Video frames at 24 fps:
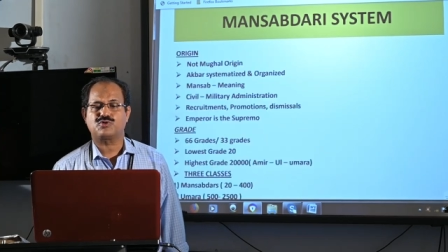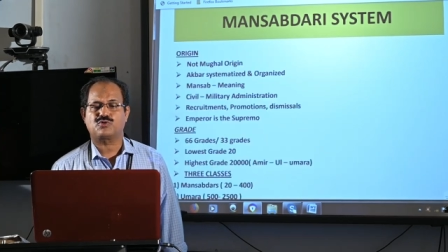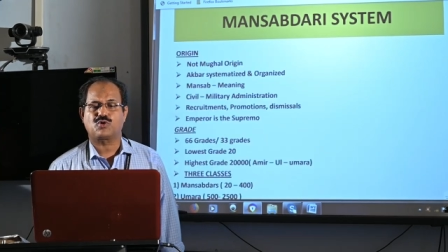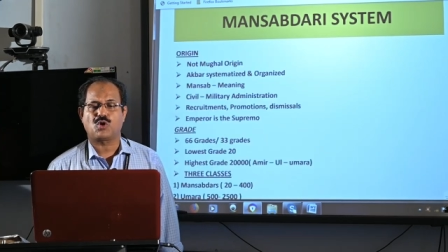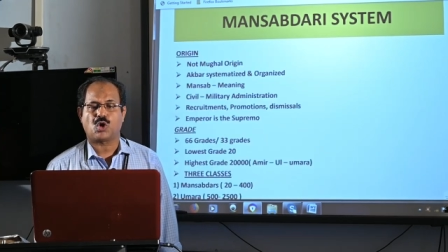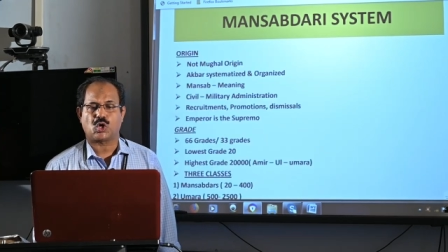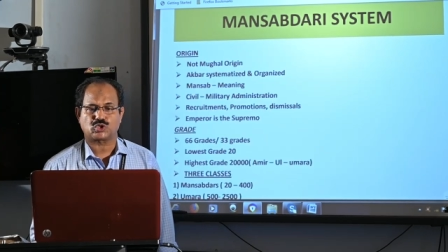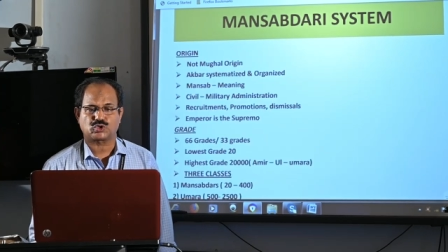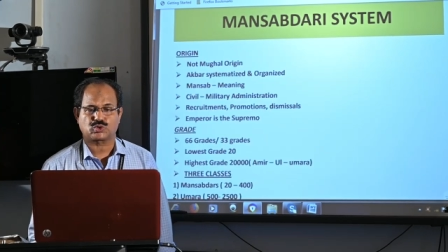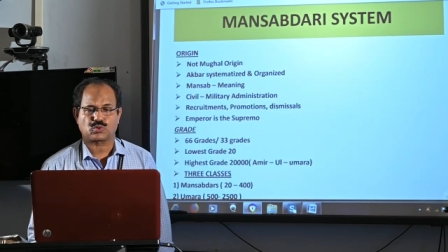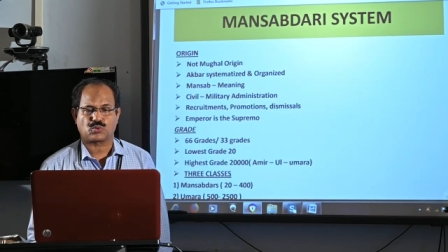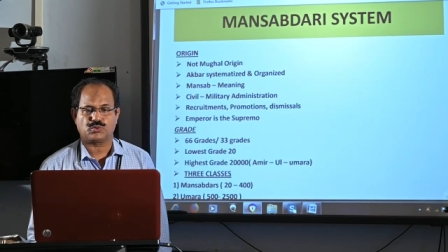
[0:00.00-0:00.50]
to
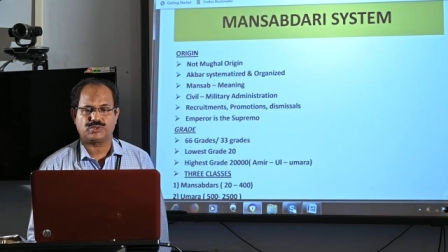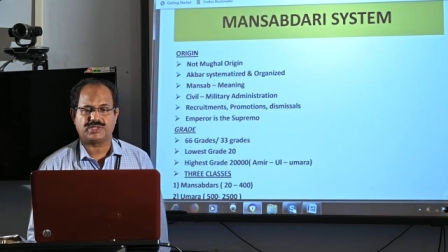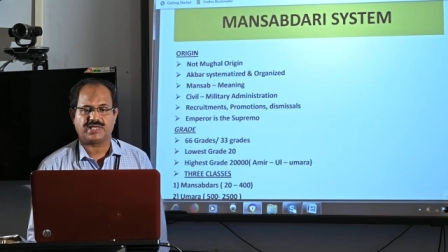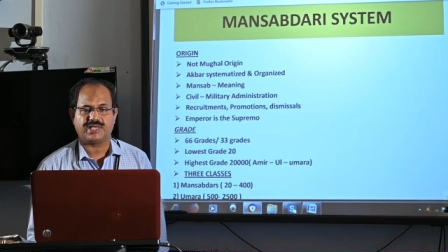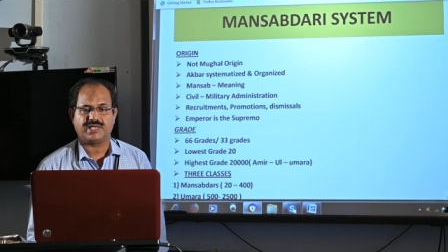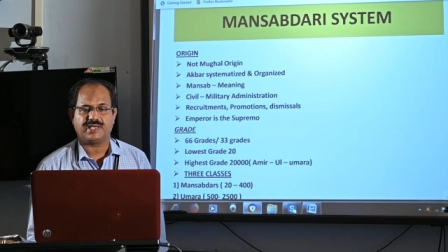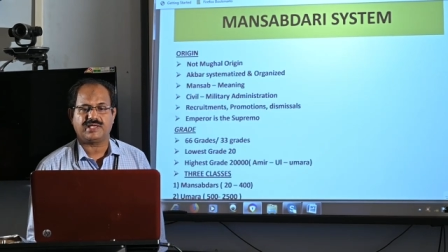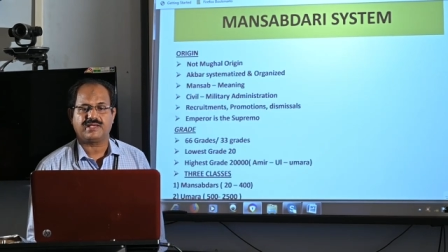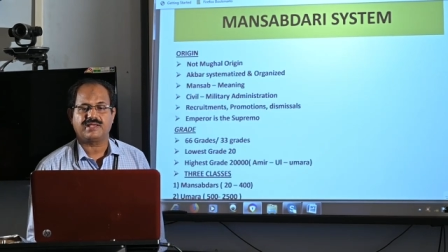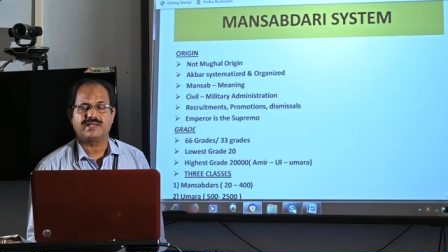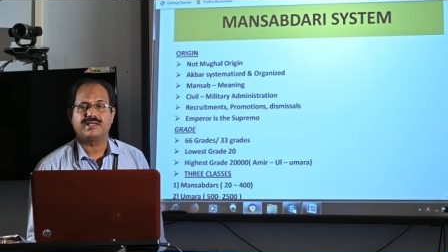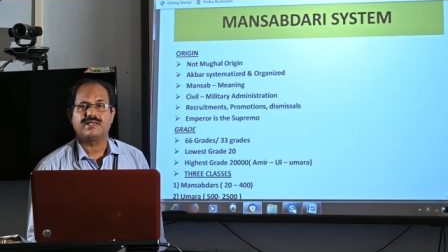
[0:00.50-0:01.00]
go through
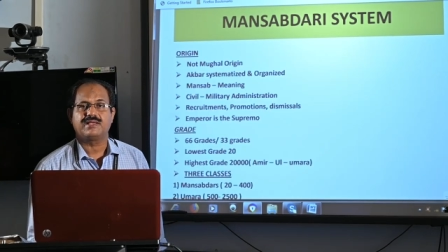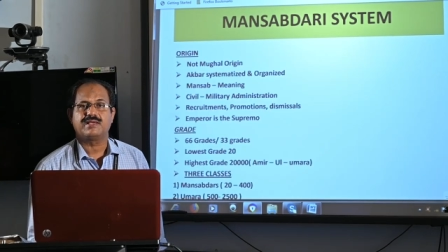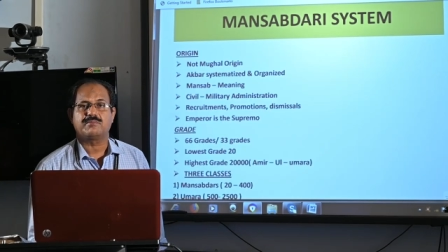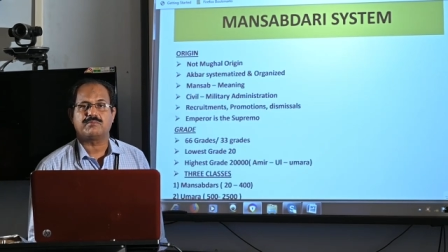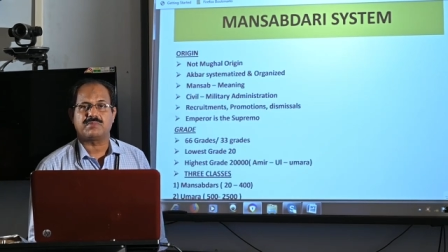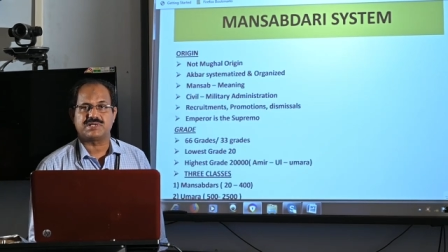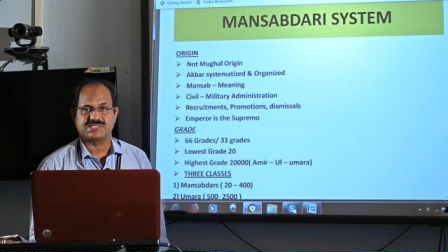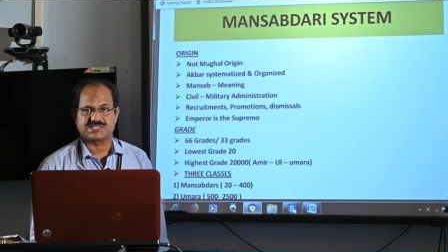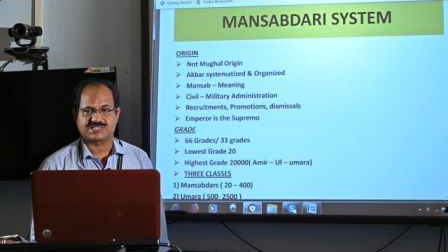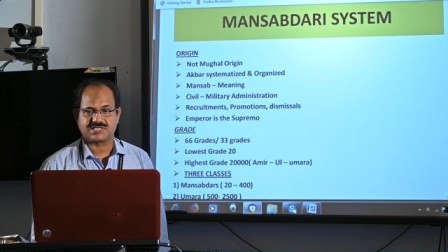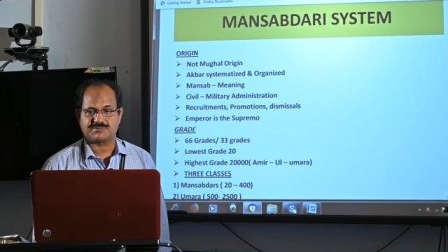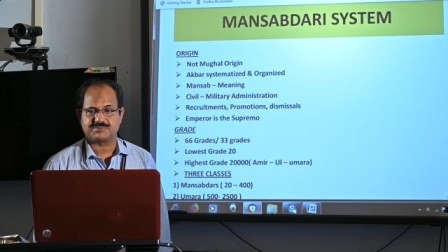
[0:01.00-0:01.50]
the
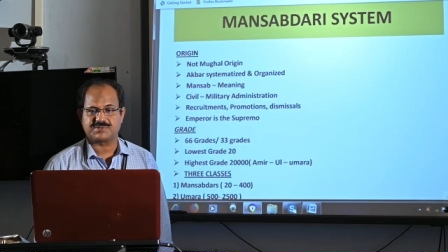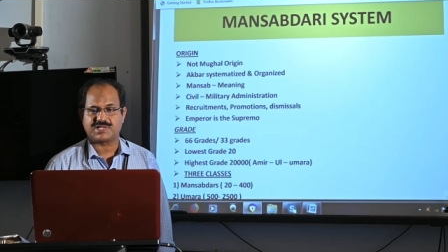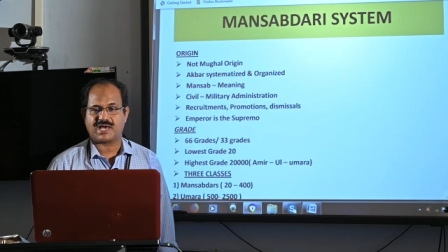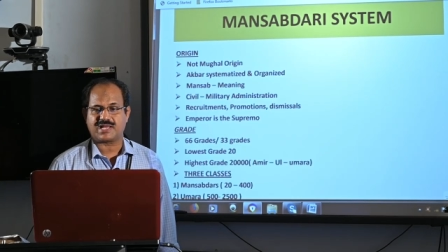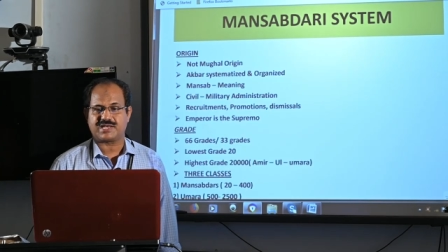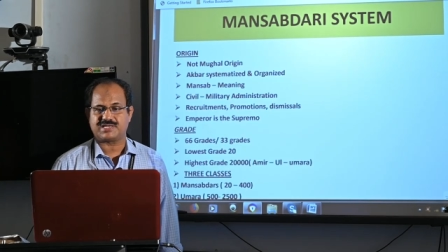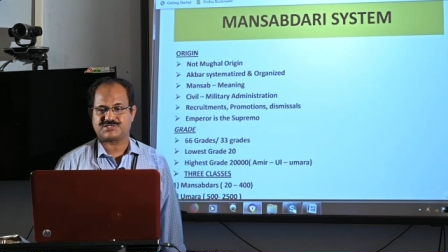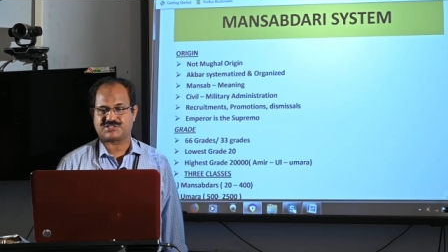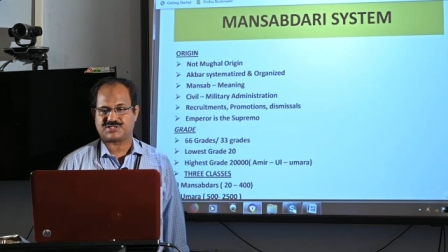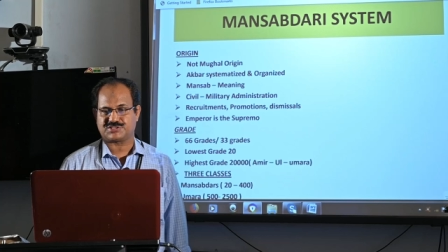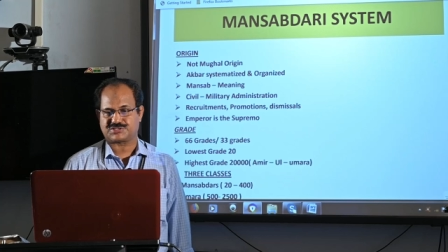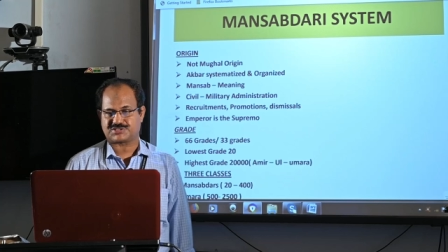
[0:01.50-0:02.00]

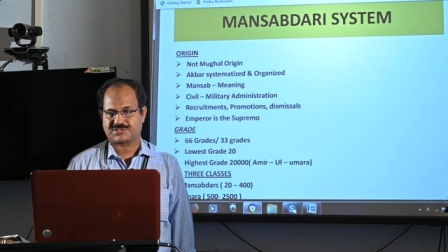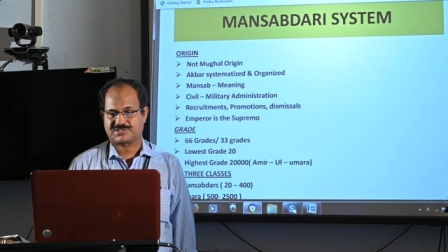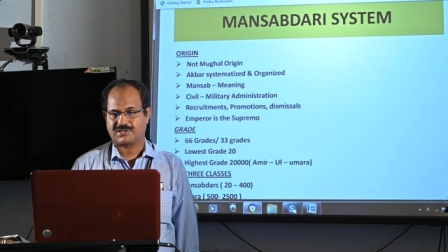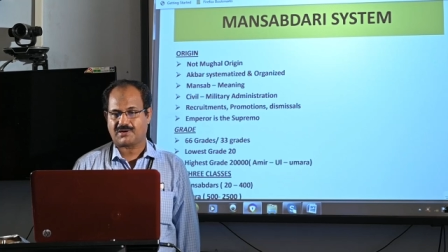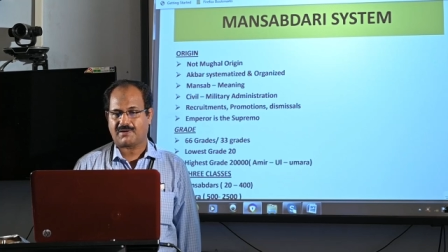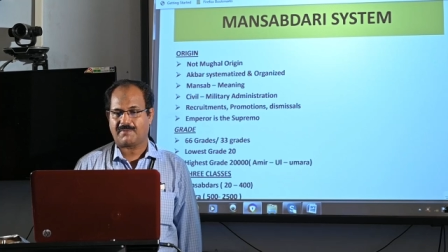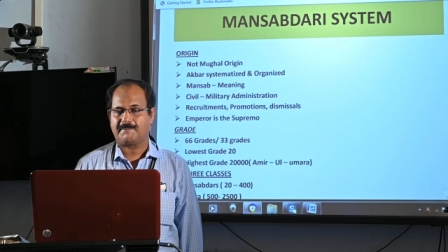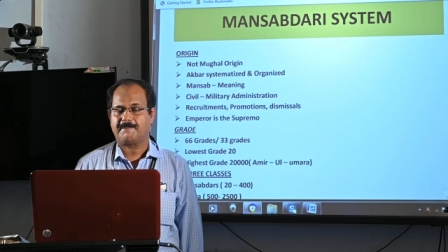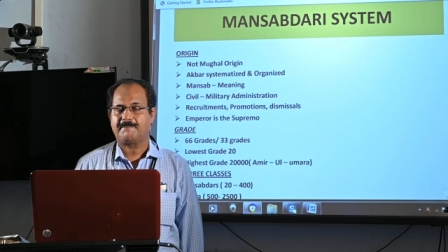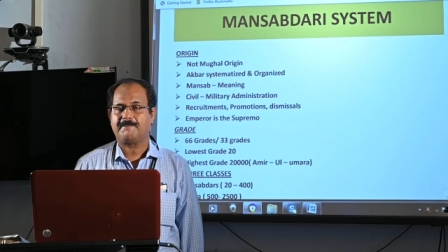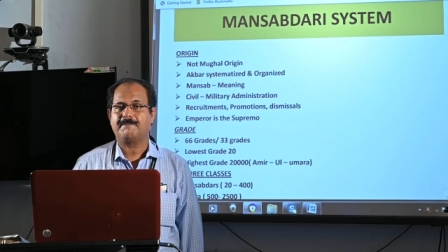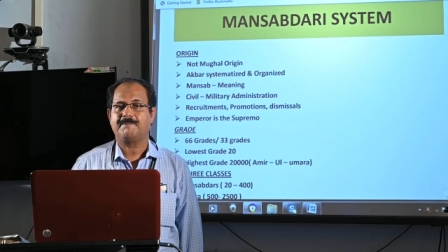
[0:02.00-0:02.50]
Mansabdari
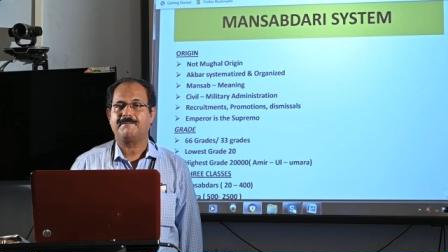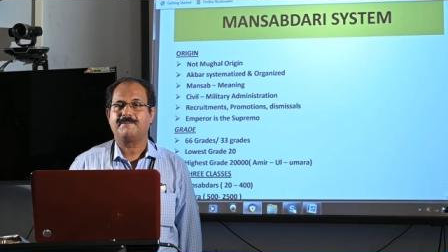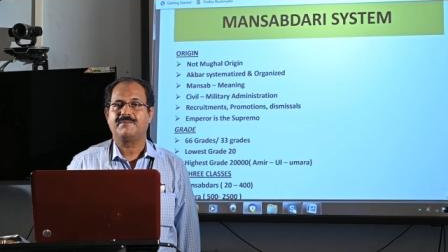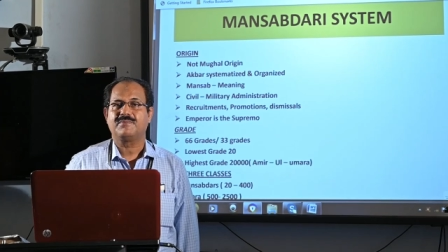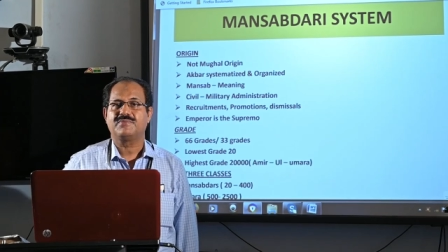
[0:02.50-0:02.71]
system.